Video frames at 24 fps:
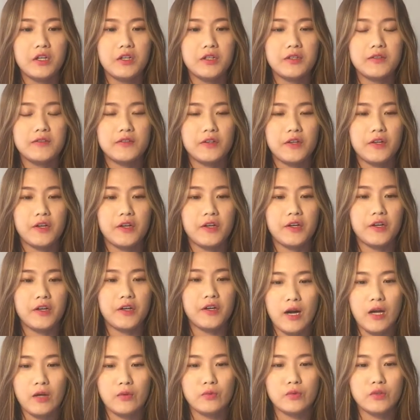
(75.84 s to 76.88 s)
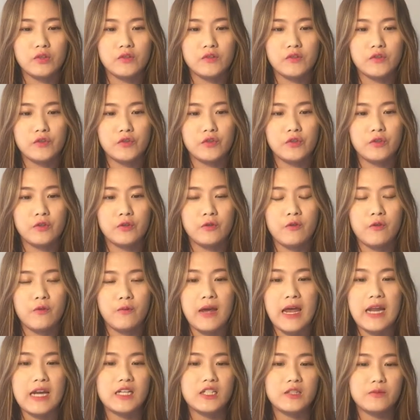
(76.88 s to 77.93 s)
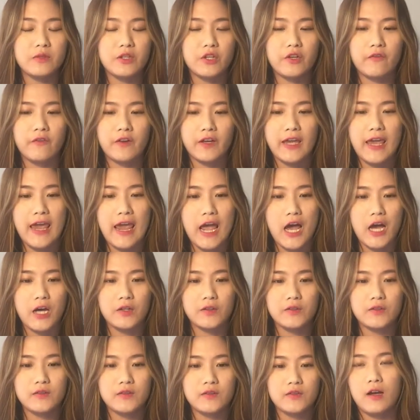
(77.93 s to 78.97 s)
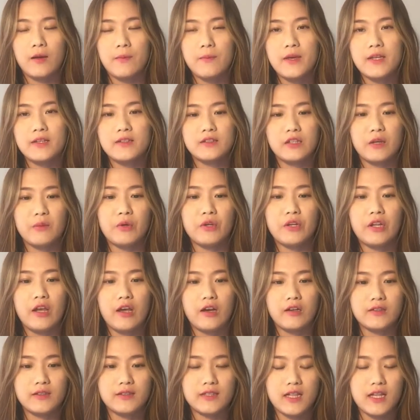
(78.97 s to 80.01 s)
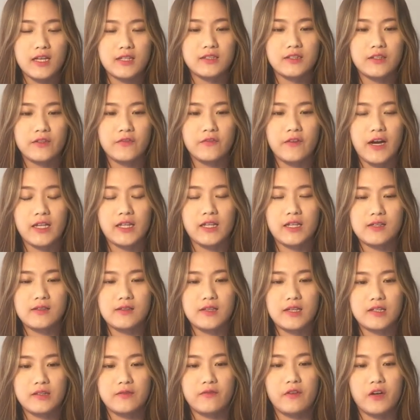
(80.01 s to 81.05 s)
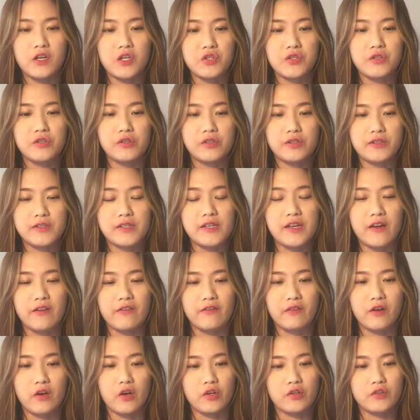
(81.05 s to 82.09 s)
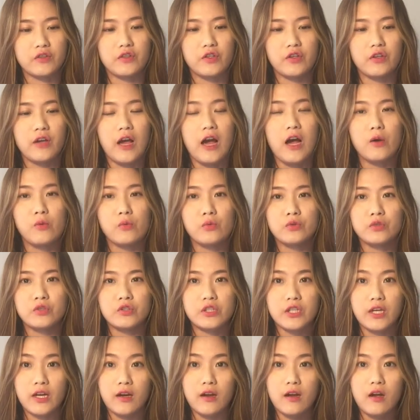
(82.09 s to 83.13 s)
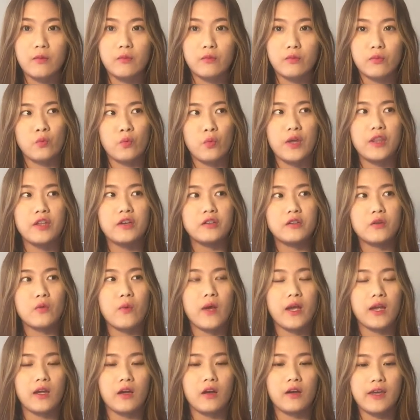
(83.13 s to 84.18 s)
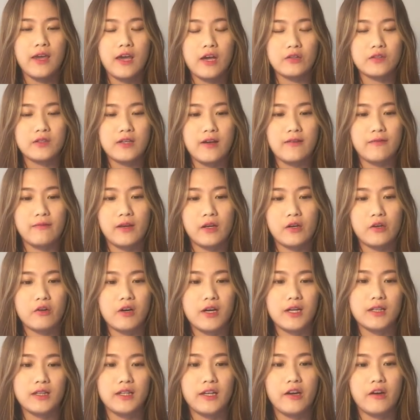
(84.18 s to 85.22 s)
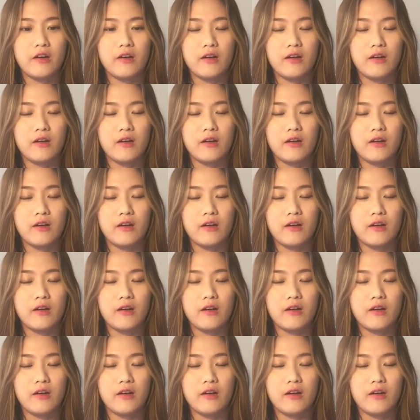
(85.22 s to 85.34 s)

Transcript: So I would do management of accounts. I mean, someone else classified this as virtual CFO. So I would check up whether the accounts have been correctly